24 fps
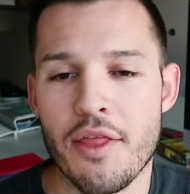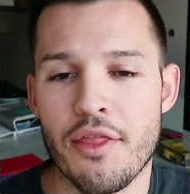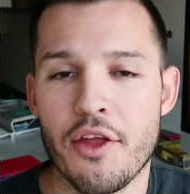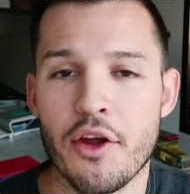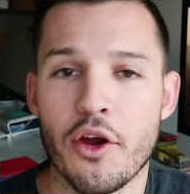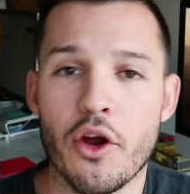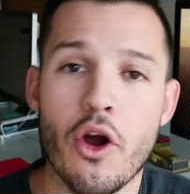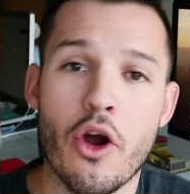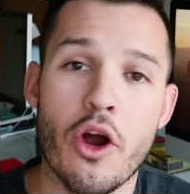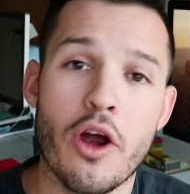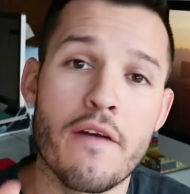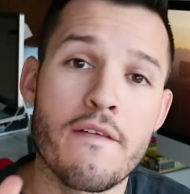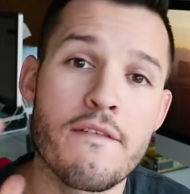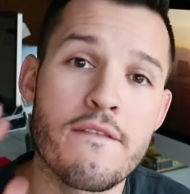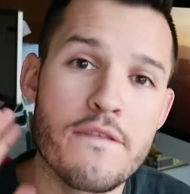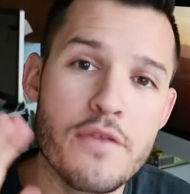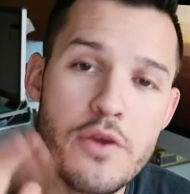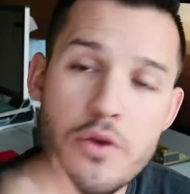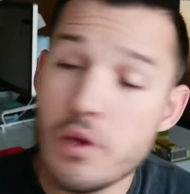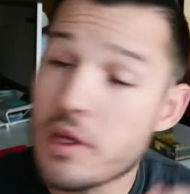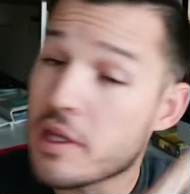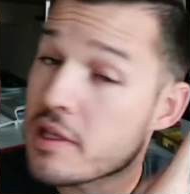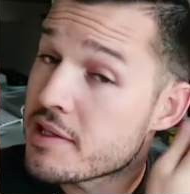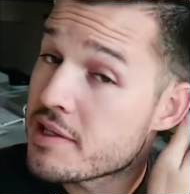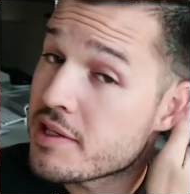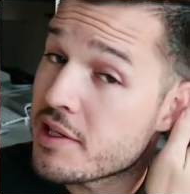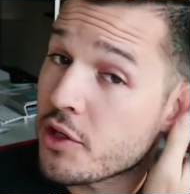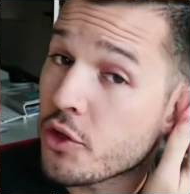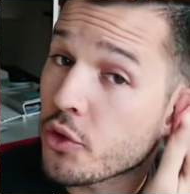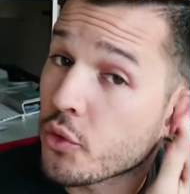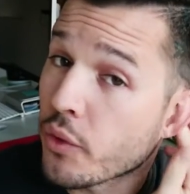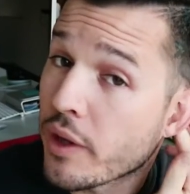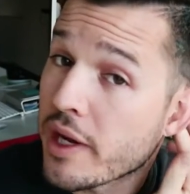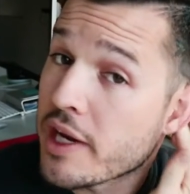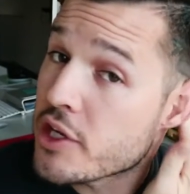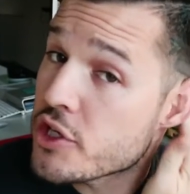There are a few
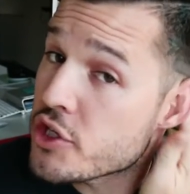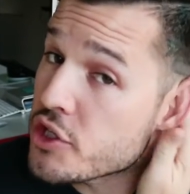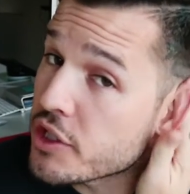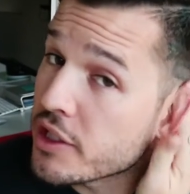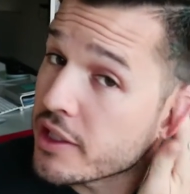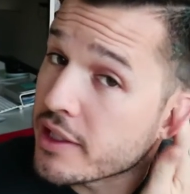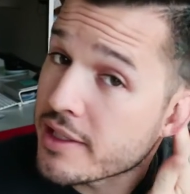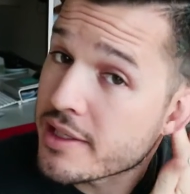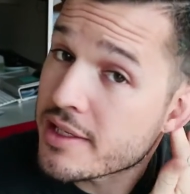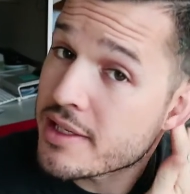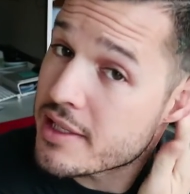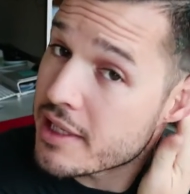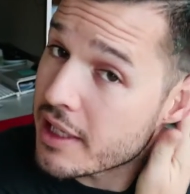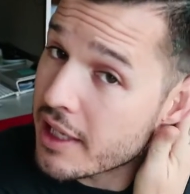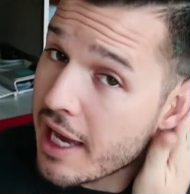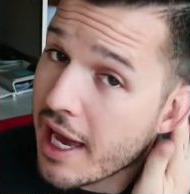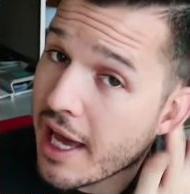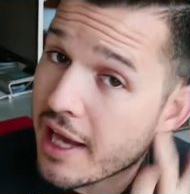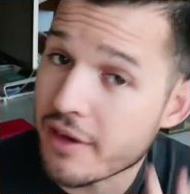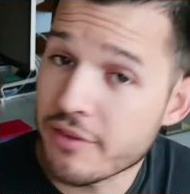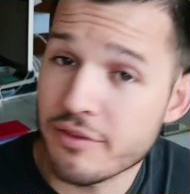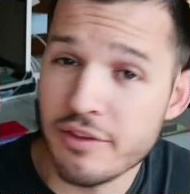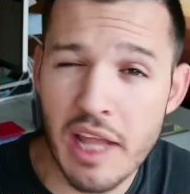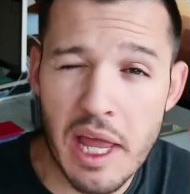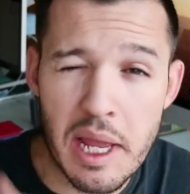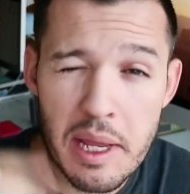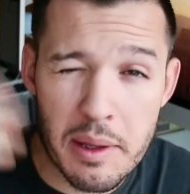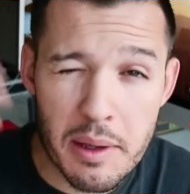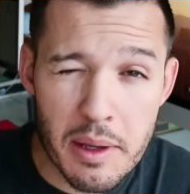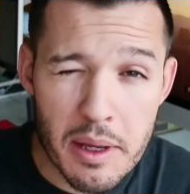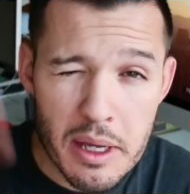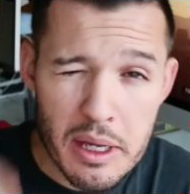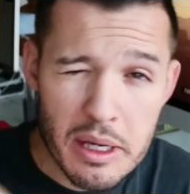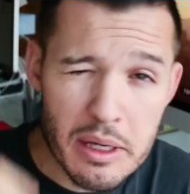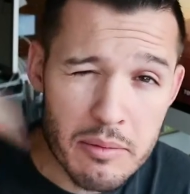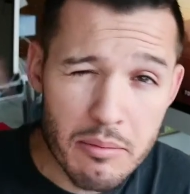considerations to kind of
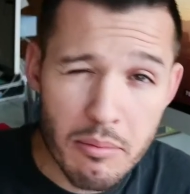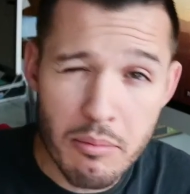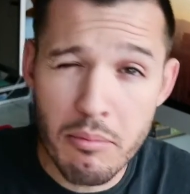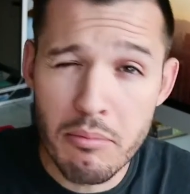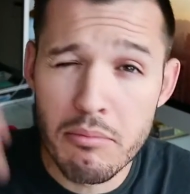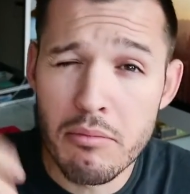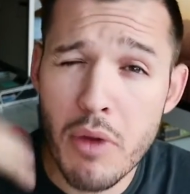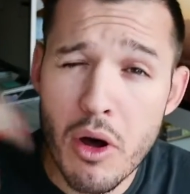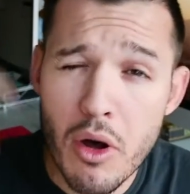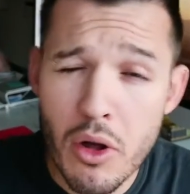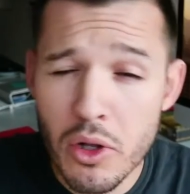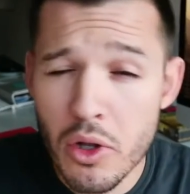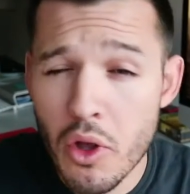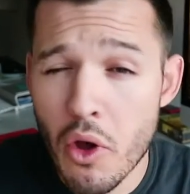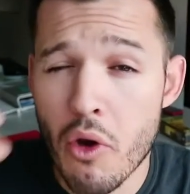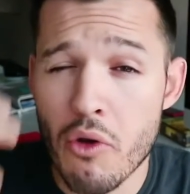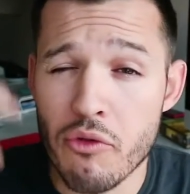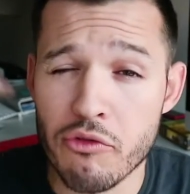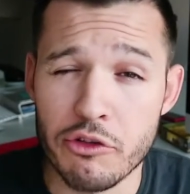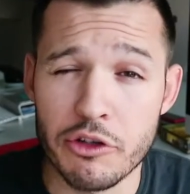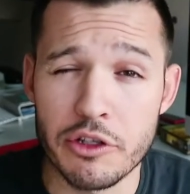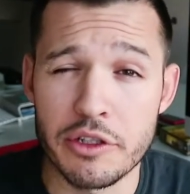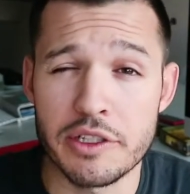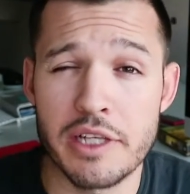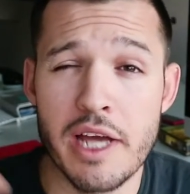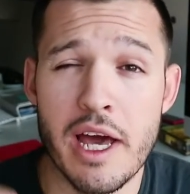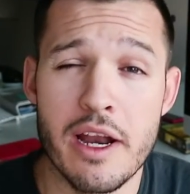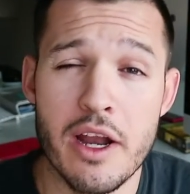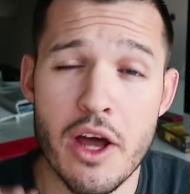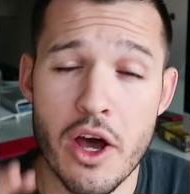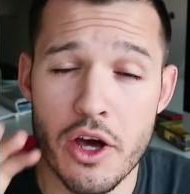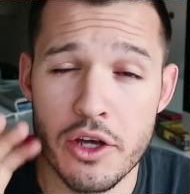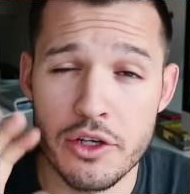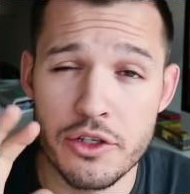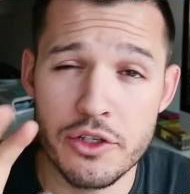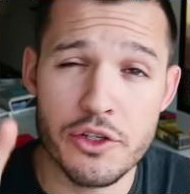like mull over and
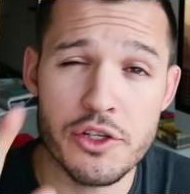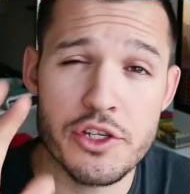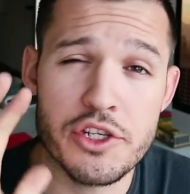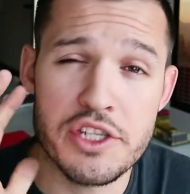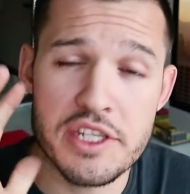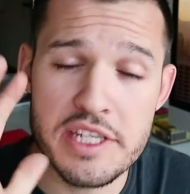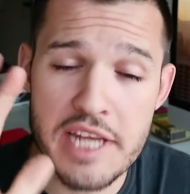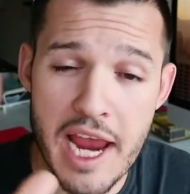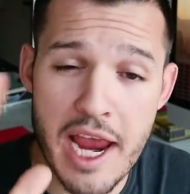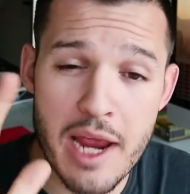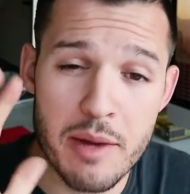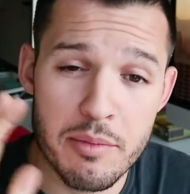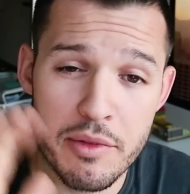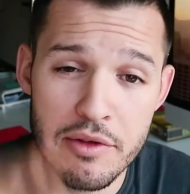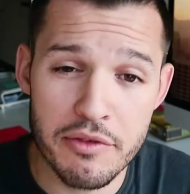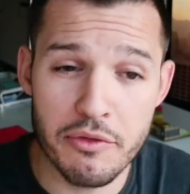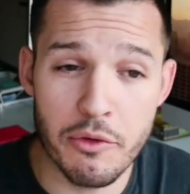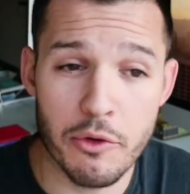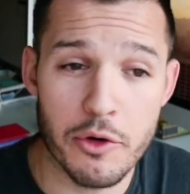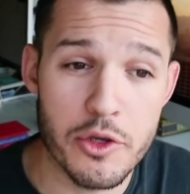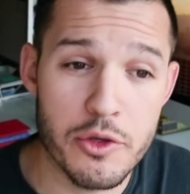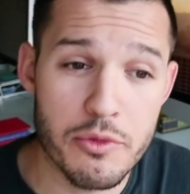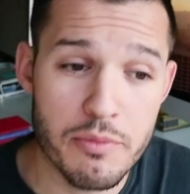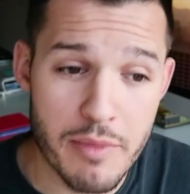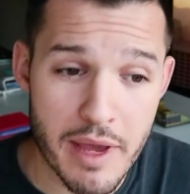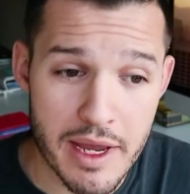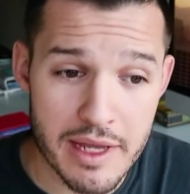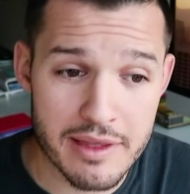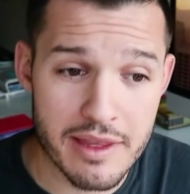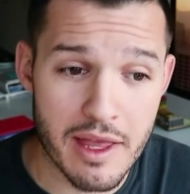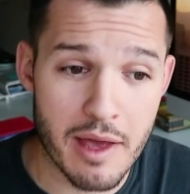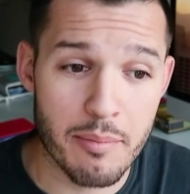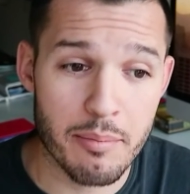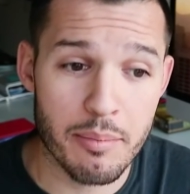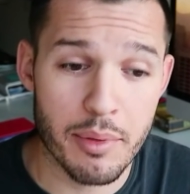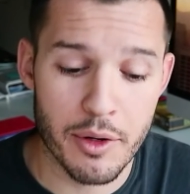kind of understand before you
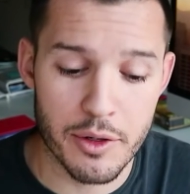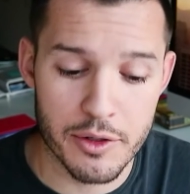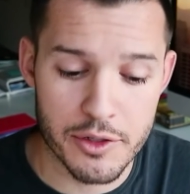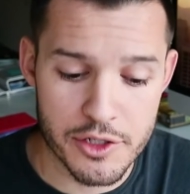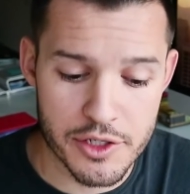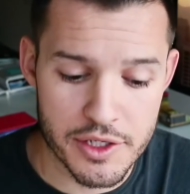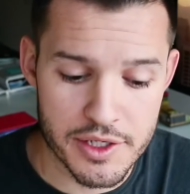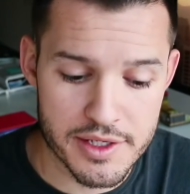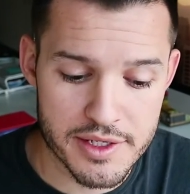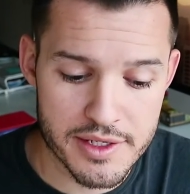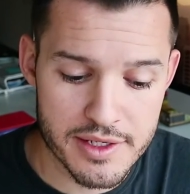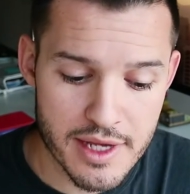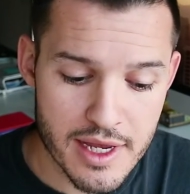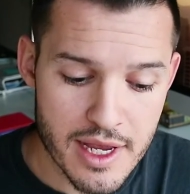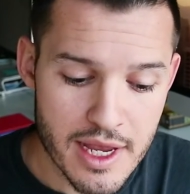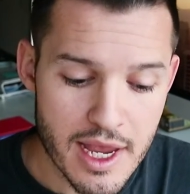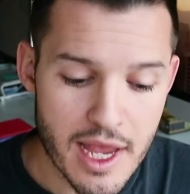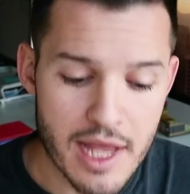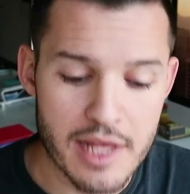make that purchase.